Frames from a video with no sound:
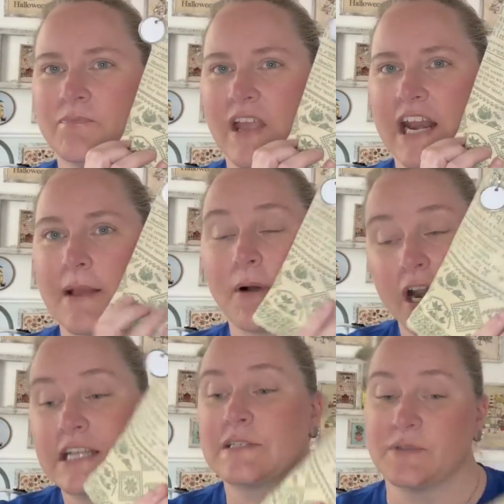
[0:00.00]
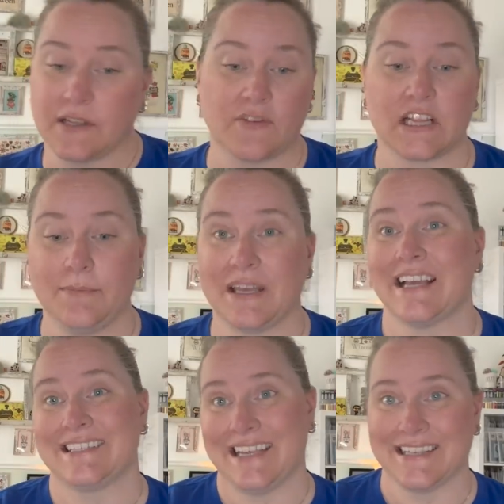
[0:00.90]
and I bought it specifically
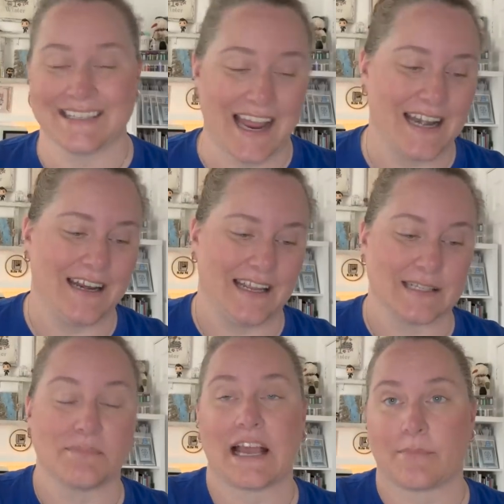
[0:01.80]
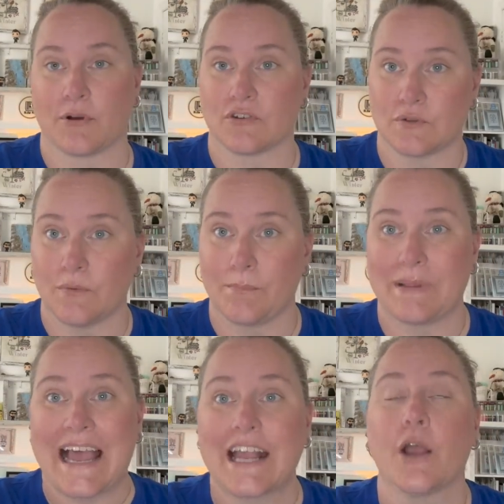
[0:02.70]
because inside it is a
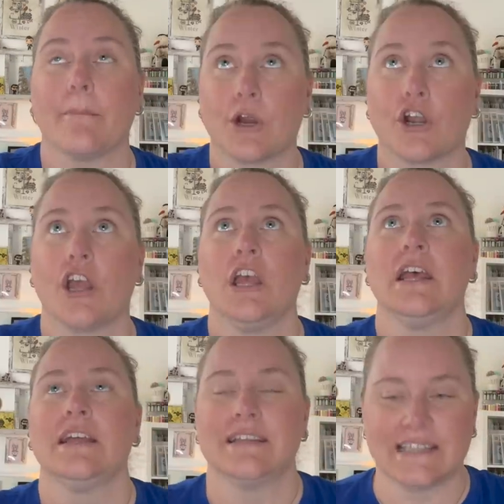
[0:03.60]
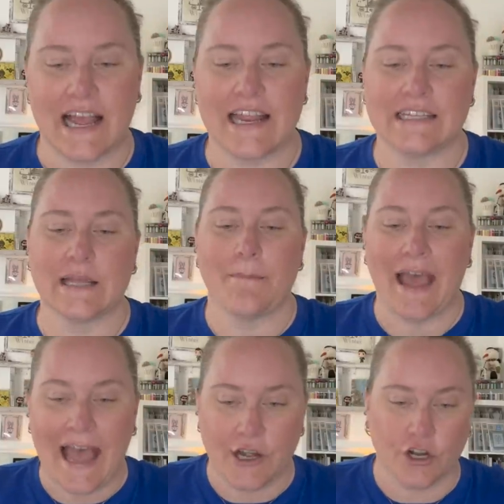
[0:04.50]
Blackbird Designs
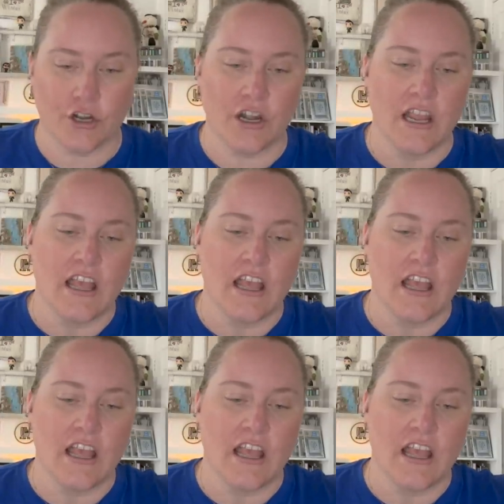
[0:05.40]
pattern.